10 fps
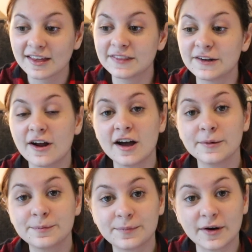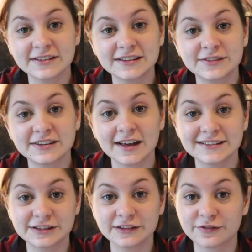There are positive
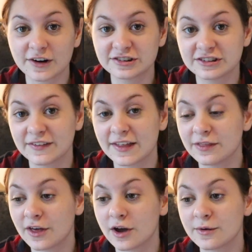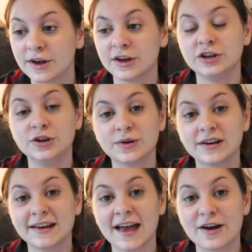sides to the Freshers event though. You
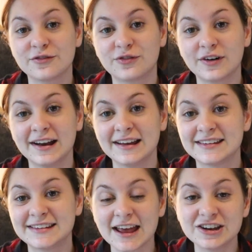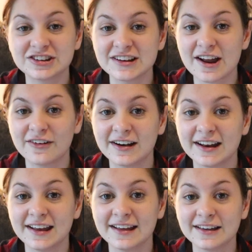can get free
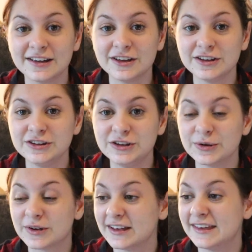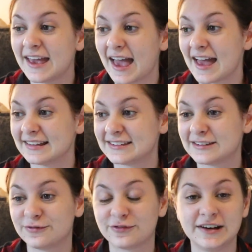stationery, you can get
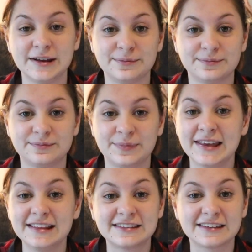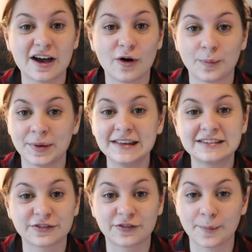free pizza or
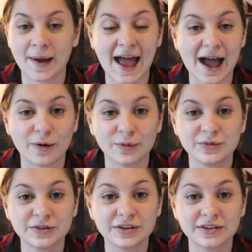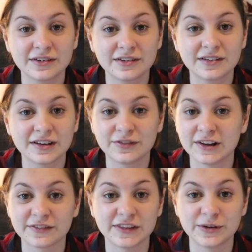pizza for £1 if you
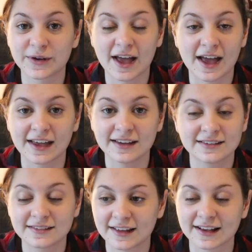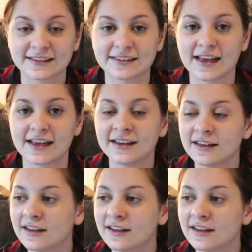live in the UK, like I say.